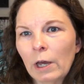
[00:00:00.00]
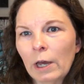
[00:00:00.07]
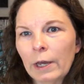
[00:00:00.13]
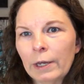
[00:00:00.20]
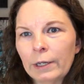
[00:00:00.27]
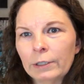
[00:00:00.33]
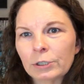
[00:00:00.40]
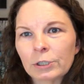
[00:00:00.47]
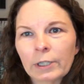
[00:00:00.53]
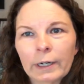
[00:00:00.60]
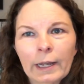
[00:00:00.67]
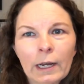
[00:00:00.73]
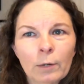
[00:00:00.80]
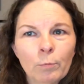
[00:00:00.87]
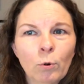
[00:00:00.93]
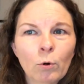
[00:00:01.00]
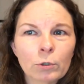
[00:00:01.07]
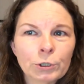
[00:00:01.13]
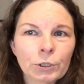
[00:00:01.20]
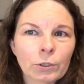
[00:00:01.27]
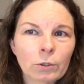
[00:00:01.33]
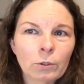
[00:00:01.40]
a study out of
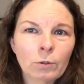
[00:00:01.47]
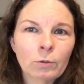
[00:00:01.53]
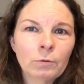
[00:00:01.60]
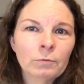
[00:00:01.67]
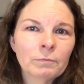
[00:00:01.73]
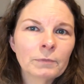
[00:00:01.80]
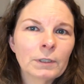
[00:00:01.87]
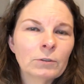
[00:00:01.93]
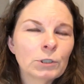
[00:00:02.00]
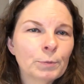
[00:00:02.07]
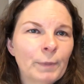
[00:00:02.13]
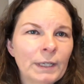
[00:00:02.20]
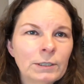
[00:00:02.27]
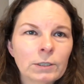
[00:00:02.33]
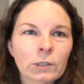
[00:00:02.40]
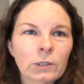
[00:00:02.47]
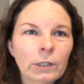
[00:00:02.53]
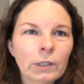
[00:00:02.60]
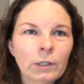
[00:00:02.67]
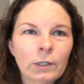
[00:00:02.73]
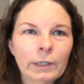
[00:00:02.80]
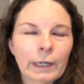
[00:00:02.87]
Portugal that's basically
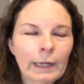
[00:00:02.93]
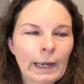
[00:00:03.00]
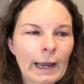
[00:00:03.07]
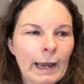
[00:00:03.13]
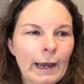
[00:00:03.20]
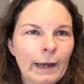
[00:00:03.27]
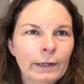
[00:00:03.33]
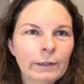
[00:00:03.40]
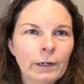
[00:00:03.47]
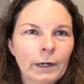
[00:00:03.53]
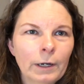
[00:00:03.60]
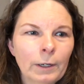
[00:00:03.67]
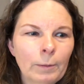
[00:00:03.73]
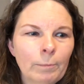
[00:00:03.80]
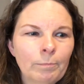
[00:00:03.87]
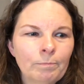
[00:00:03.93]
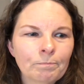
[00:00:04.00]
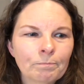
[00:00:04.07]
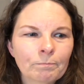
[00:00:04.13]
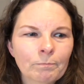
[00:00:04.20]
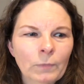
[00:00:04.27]
looking at um,